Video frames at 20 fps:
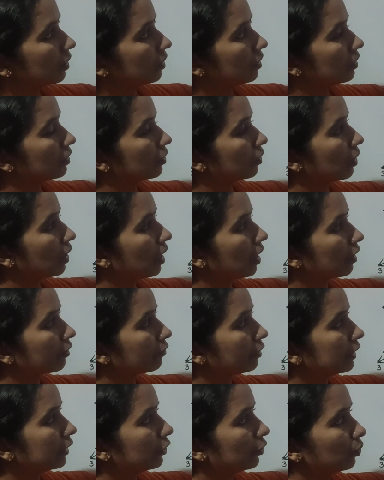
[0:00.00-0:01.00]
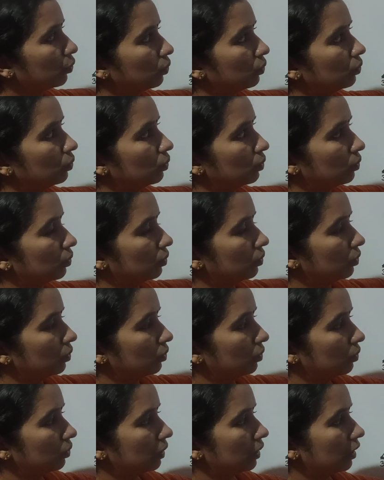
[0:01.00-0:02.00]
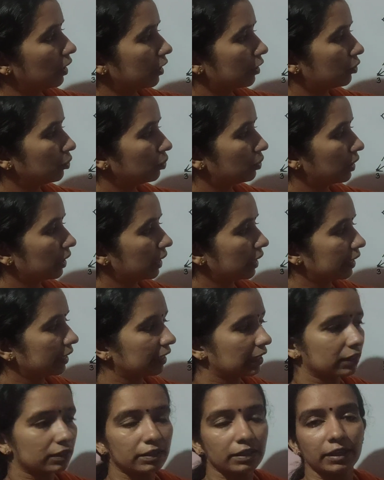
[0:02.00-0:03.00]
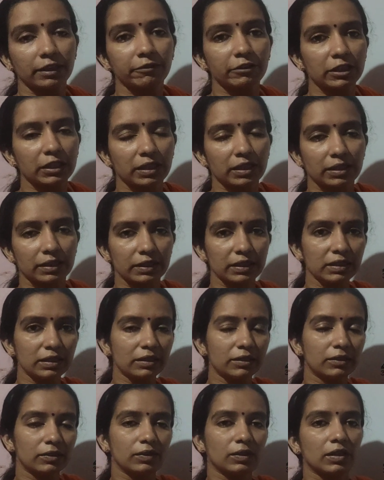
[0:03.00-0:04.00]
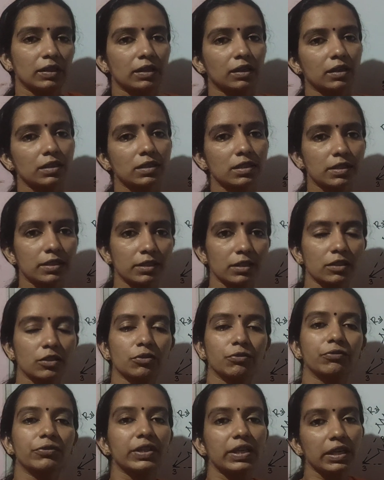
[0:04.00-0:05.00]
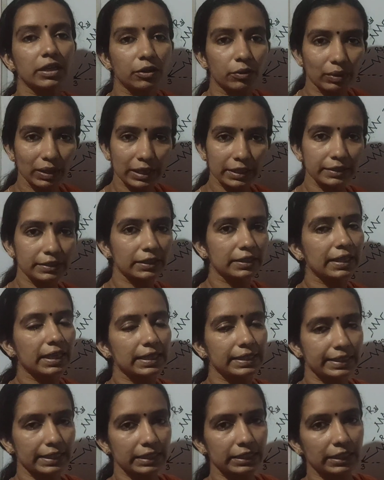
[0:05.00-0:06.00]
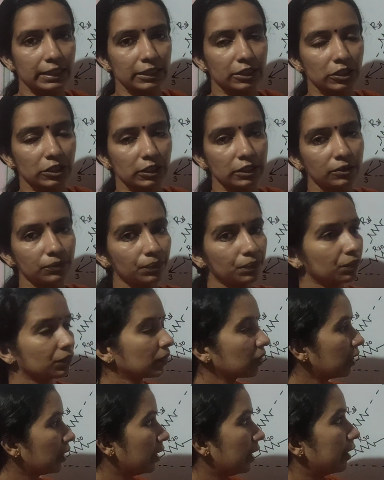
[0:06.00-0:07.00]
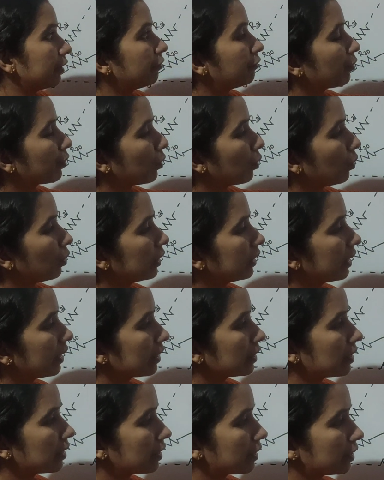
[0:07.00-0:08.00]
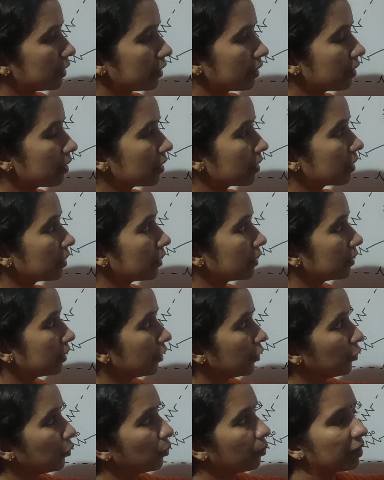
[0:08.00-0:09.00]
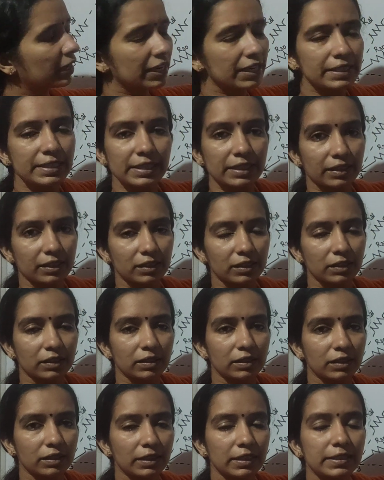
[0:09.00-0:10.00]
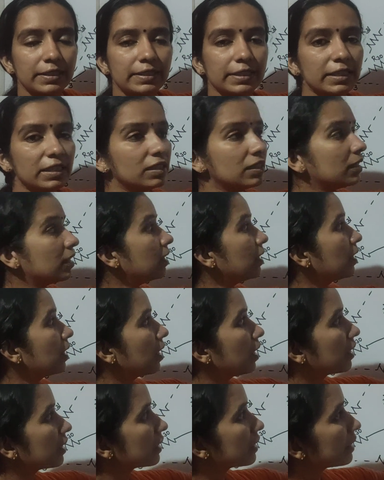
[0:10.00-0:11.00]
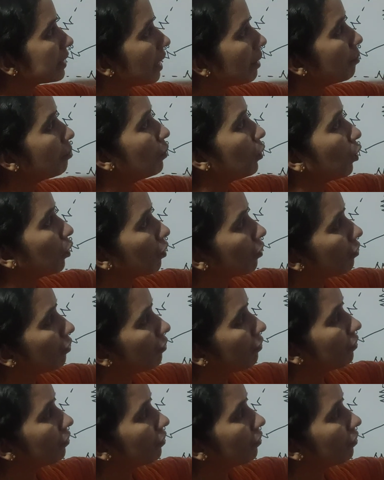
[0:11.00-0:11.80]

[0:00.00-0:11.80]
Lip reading: So R12, R23 and R31 are the resistors of the equivalent delta connection, and for all the resistors the numerator is the sum of